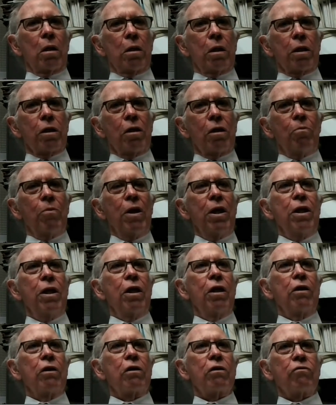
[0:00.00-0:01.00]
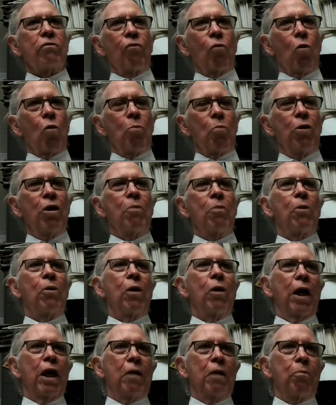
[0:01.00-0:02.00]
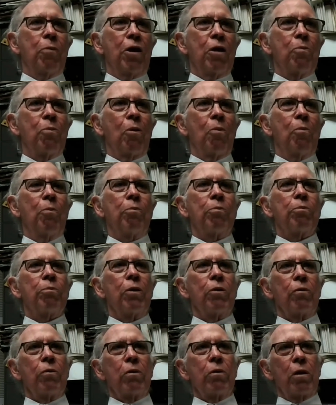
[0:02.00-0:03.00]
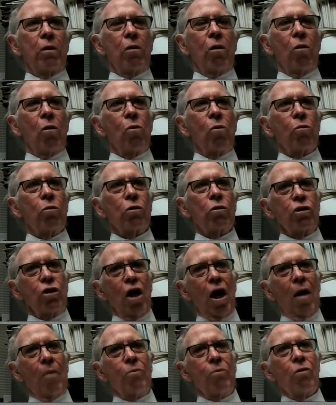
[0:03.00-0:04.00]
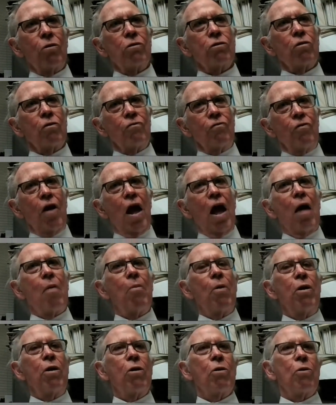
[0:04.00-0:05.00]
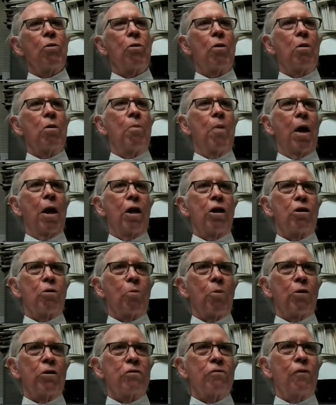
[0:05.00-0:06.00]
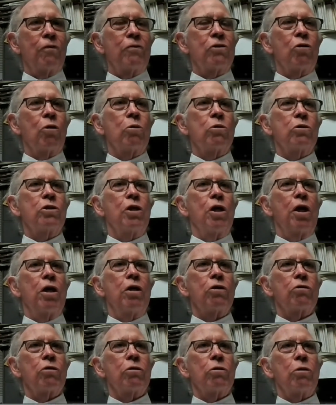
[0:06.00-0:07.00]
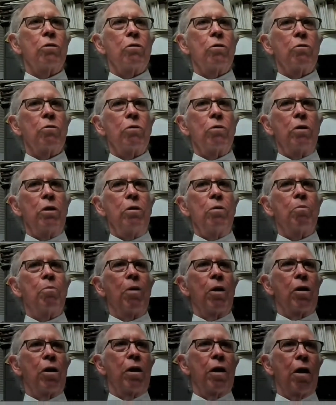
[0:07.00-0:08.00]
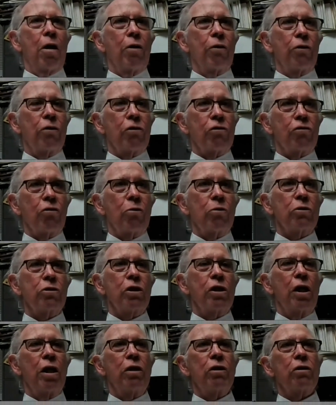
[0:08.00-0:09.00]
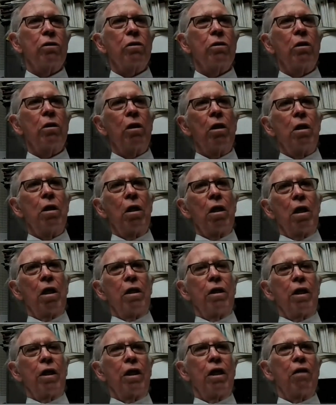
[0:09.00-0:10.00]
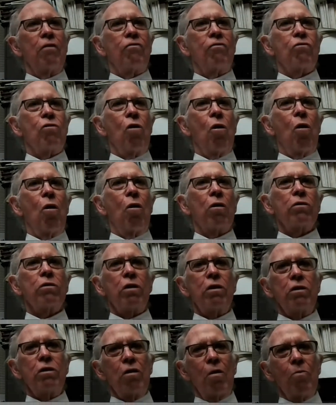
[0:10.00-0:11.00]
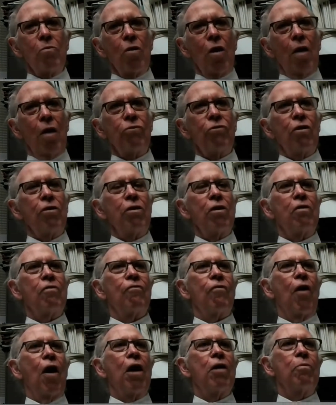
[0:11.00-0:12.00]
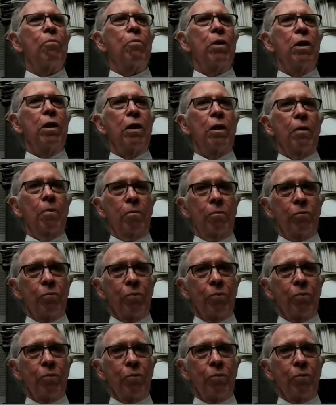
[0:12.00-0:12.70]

little meetings, 4 people, 8 people in local chapters of NAMI, or the Manic Depressive Association, or the Mental Health Association, to give talks. And sometimes they'd invite me